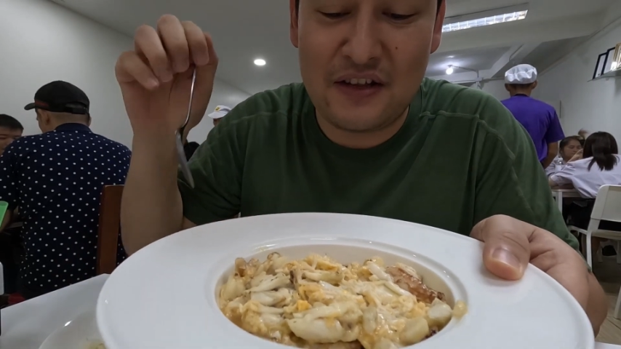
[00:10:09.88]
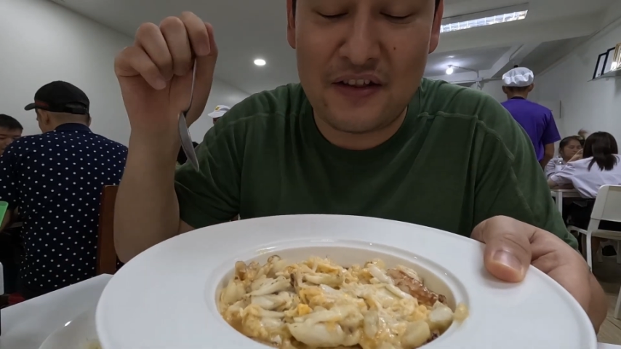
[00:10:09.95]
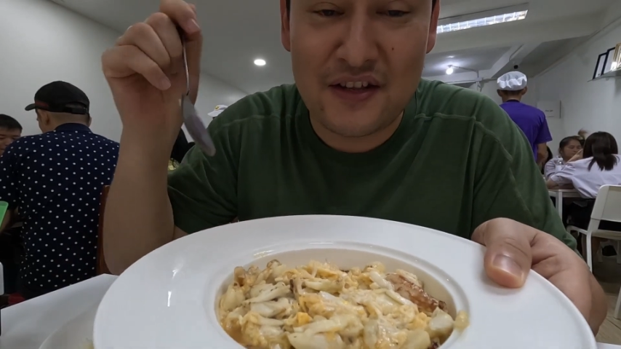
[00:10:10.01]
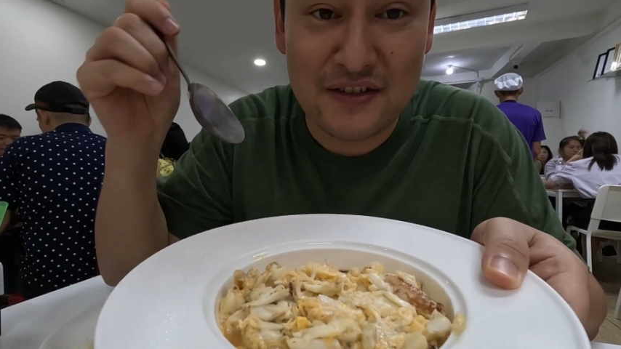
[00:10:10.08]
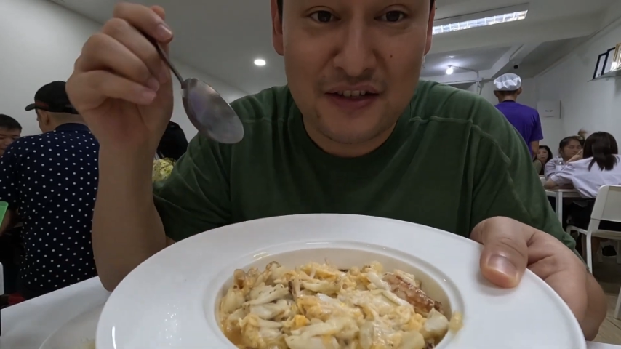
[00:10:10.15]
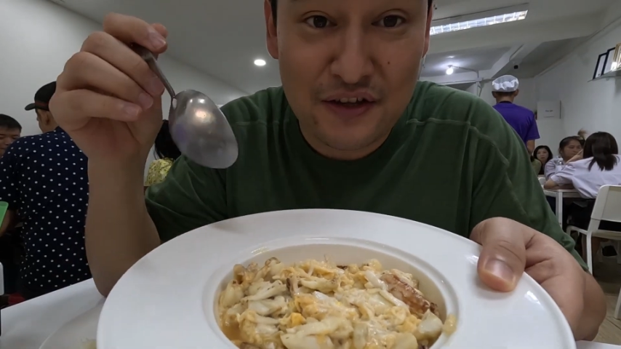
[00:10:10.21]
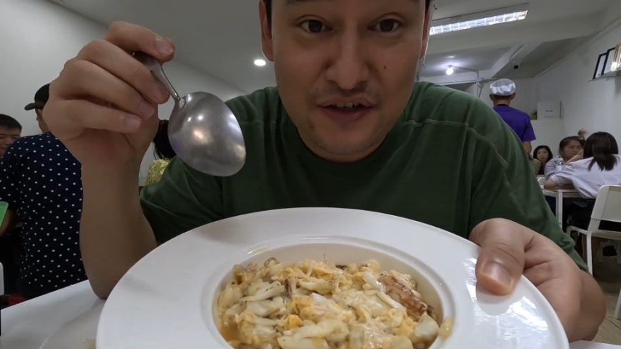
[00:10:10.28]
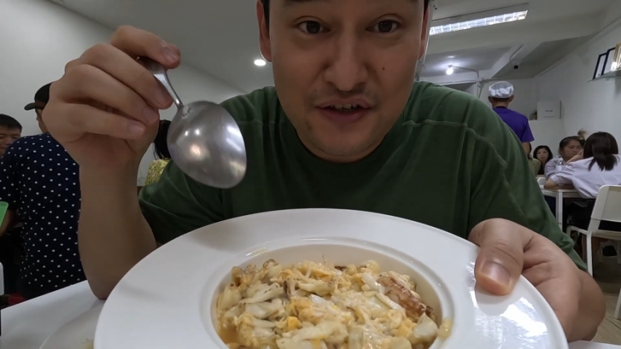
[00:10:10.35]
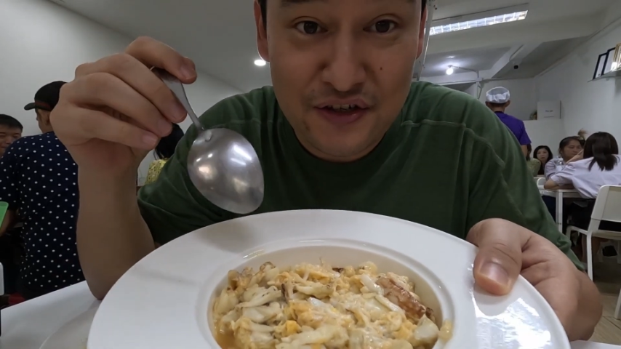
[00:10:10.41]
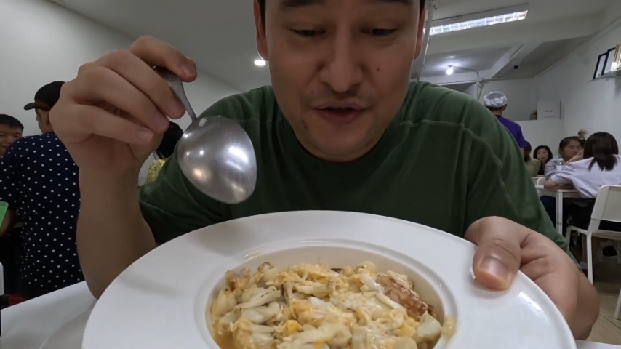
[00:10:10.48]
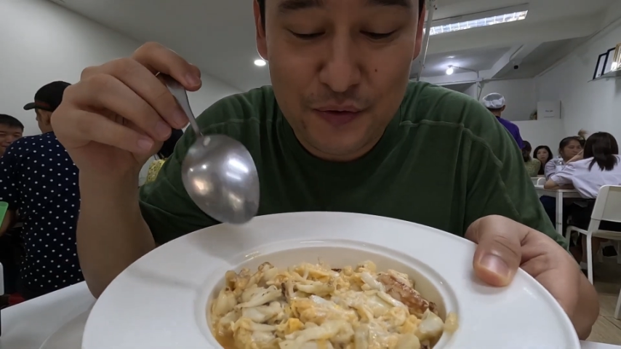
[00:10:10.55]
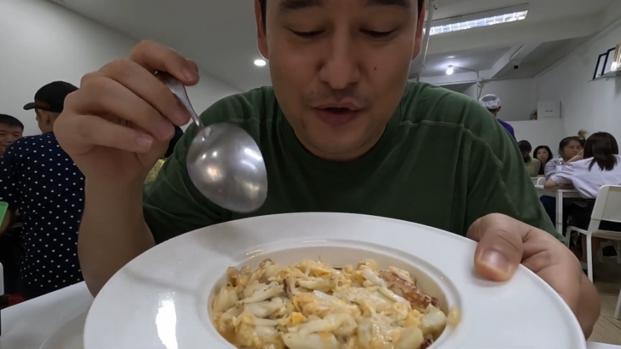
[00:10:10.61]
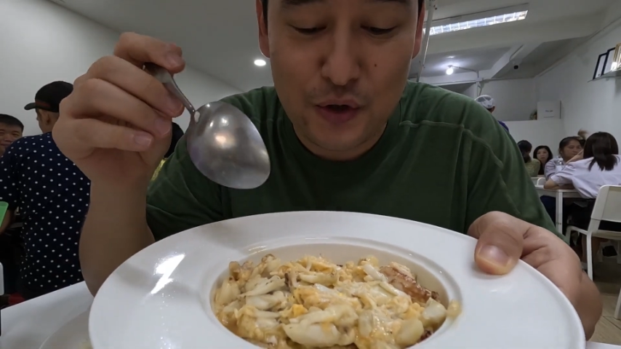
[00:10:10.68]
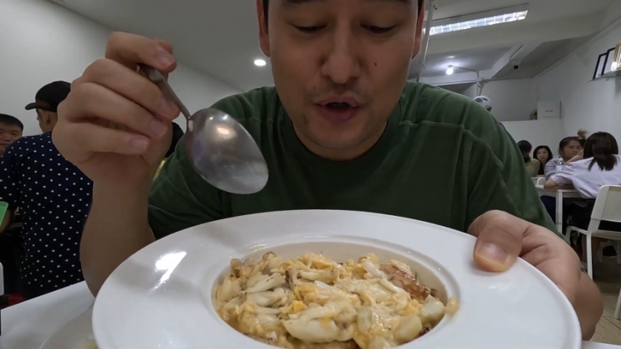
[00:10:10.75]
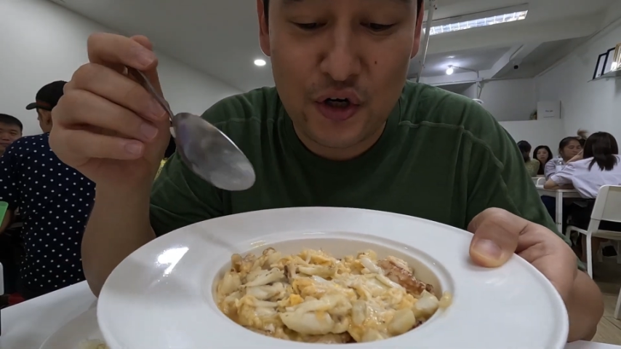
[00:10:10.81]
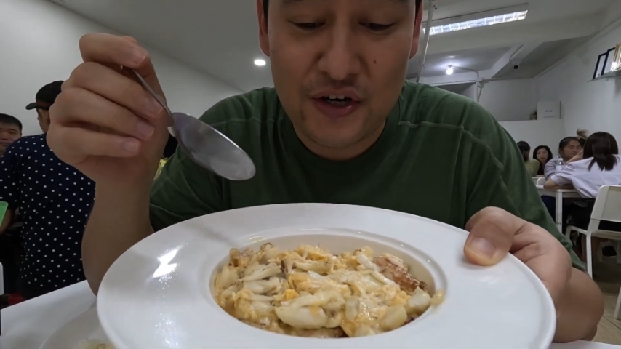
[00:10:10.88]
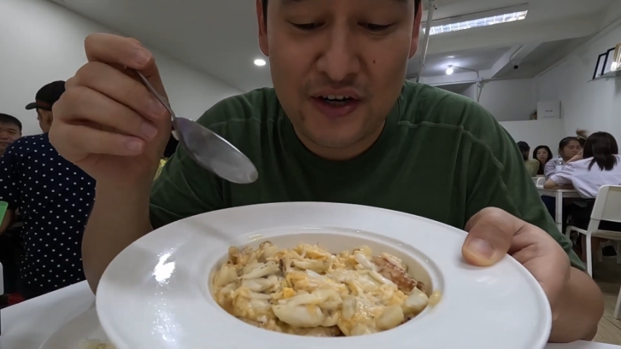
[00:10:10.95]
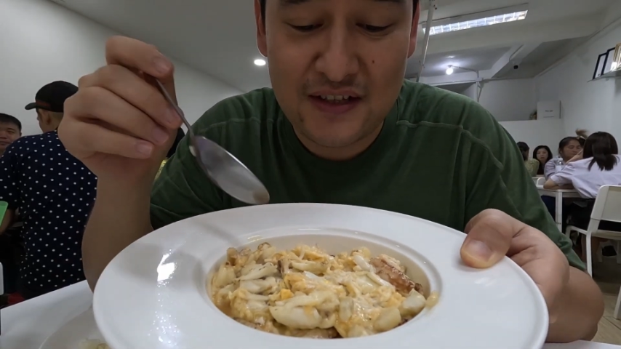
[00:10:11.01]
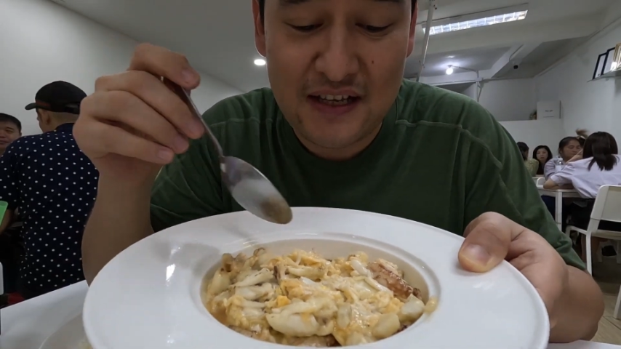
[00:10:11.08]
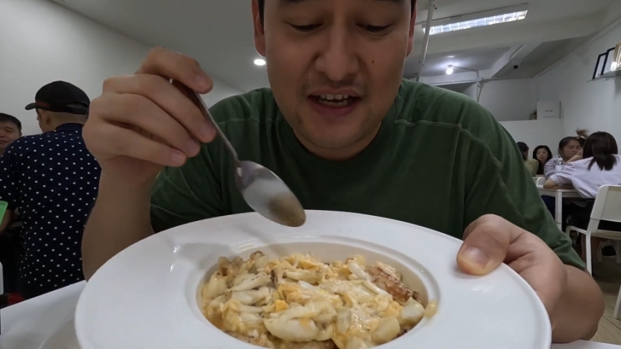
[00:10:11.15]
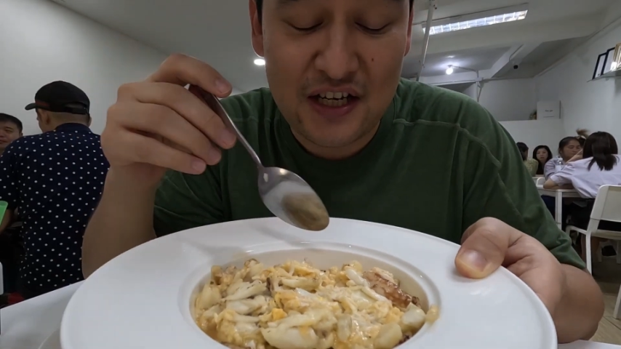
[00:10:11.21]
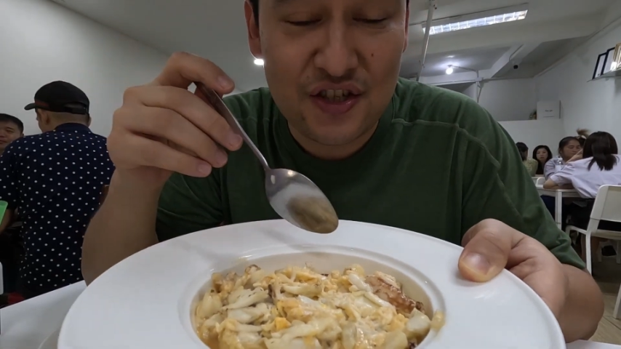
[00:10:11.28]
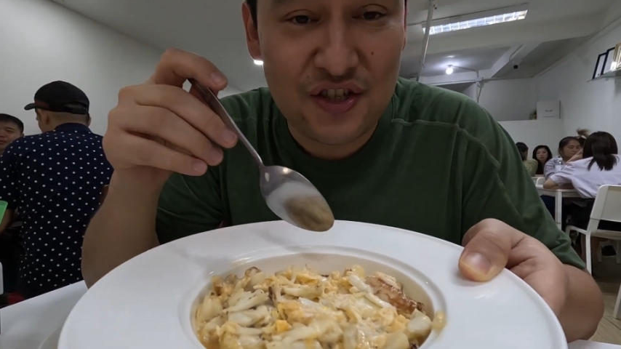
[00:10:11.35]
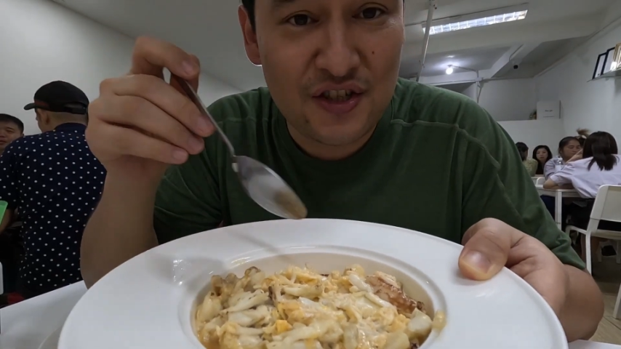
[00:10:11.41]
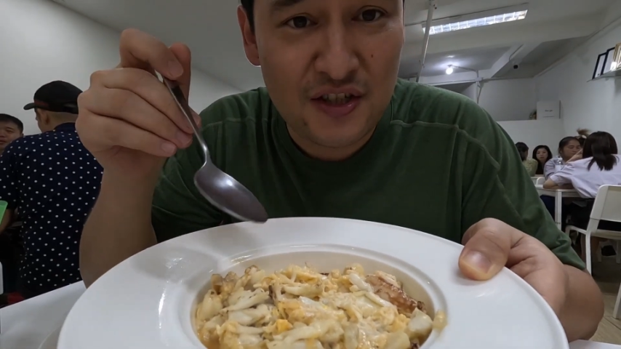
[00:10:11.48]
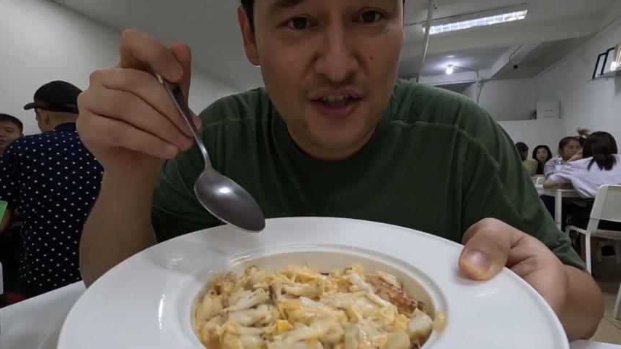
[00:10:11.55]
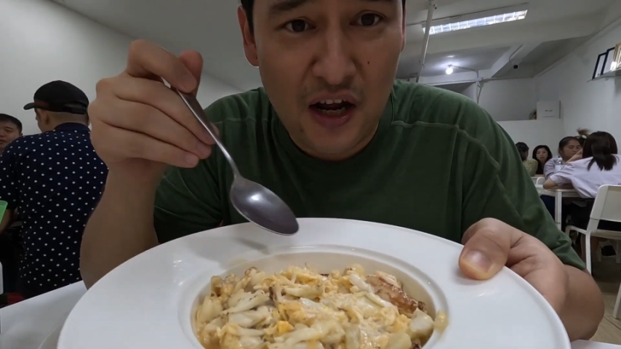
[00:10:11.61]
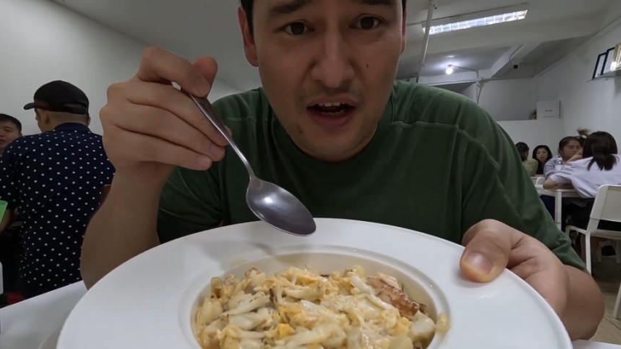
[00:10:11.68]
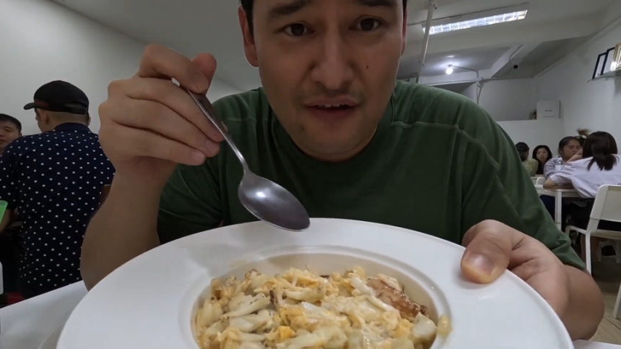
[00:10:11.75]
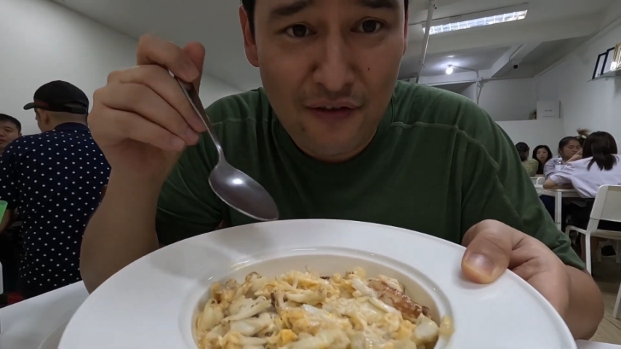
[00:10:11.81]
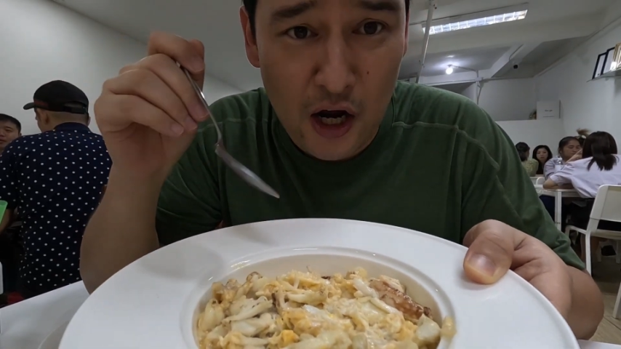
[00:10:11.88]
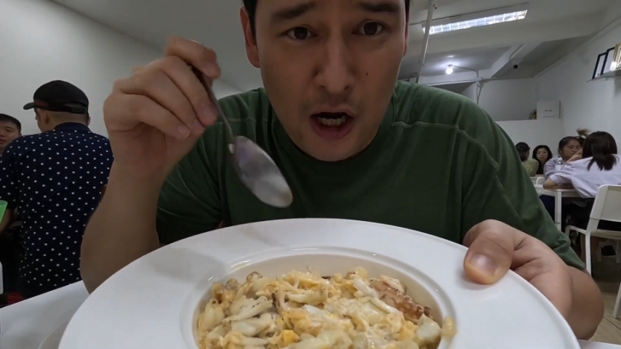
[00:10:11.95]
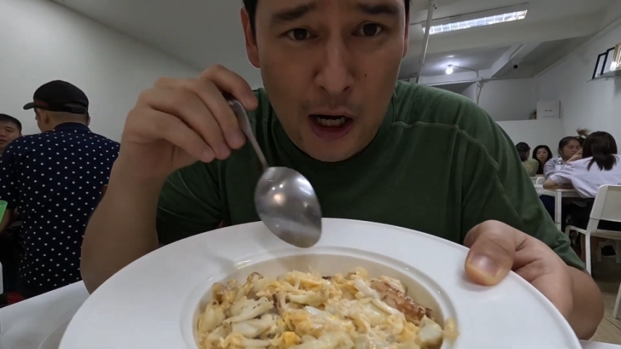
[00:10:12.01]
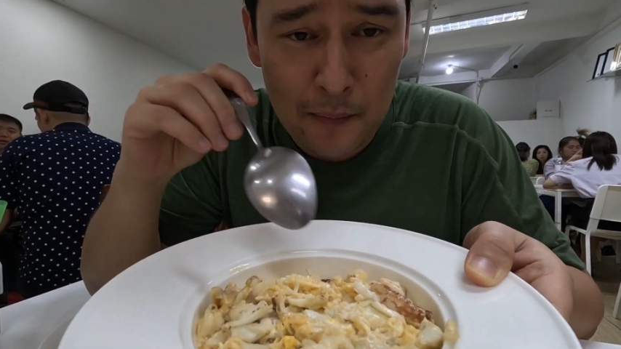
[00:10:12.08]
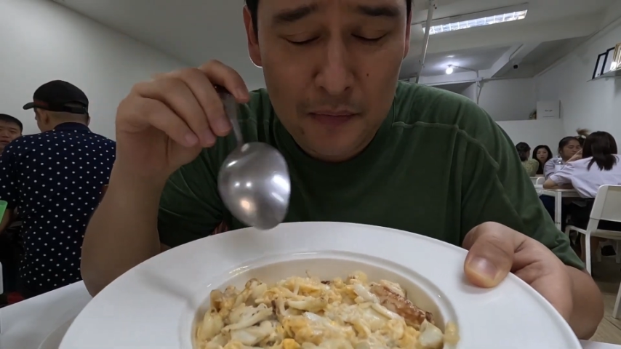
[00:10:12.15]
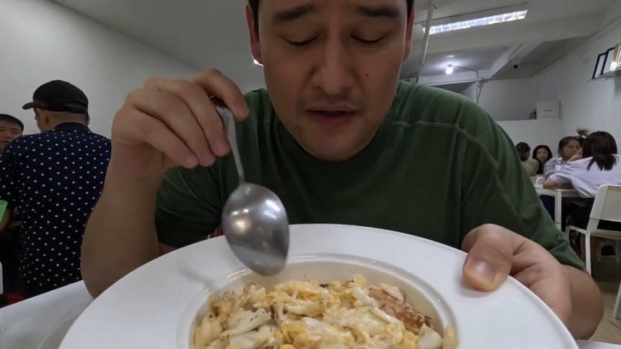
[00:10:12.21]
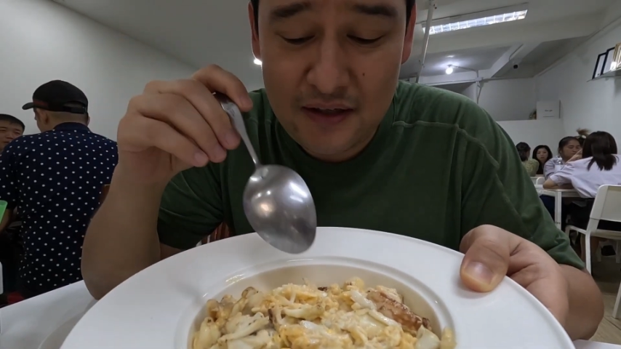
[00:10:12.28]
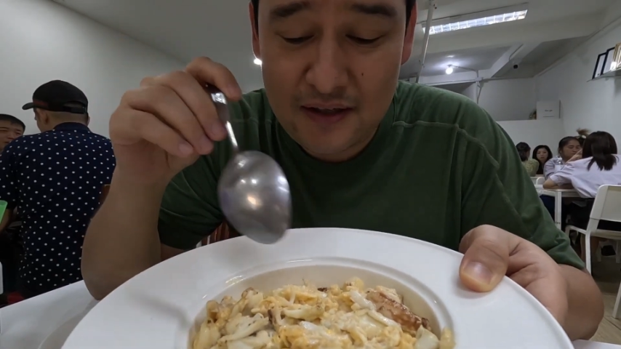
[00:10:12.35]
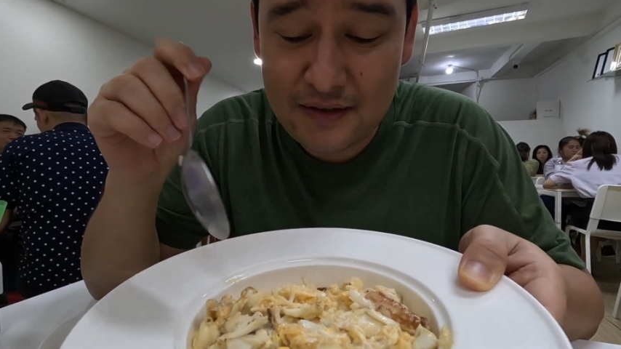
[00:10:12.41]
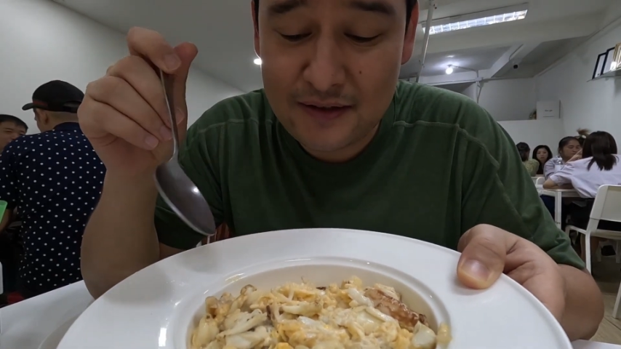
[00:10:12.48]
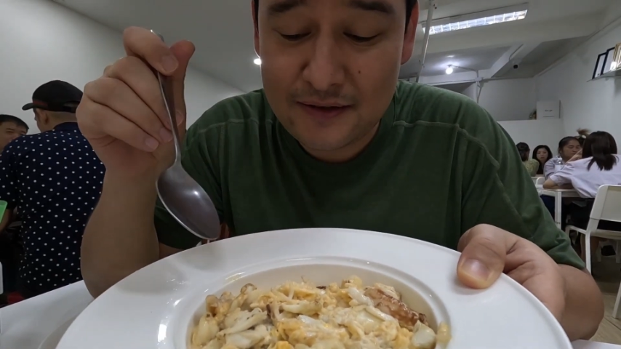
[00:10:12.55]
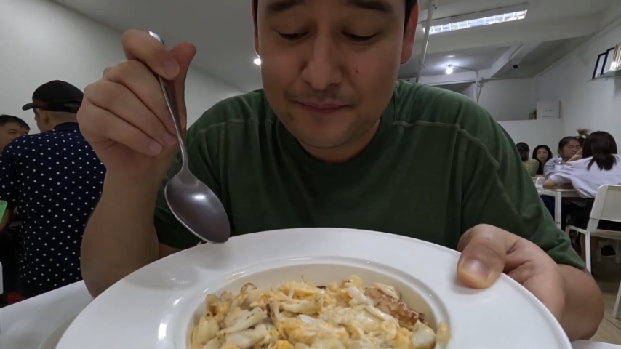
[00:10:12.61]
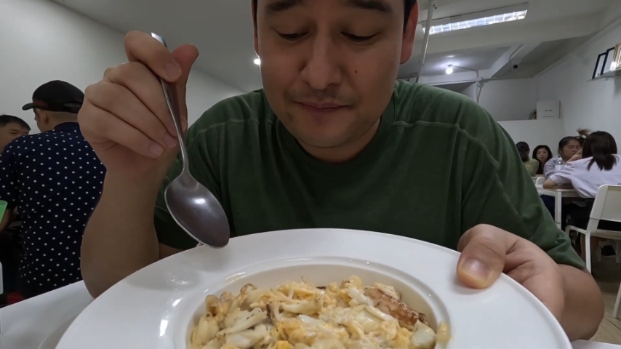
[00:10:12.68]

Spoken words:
this other dish we ordered is like a soft omelet,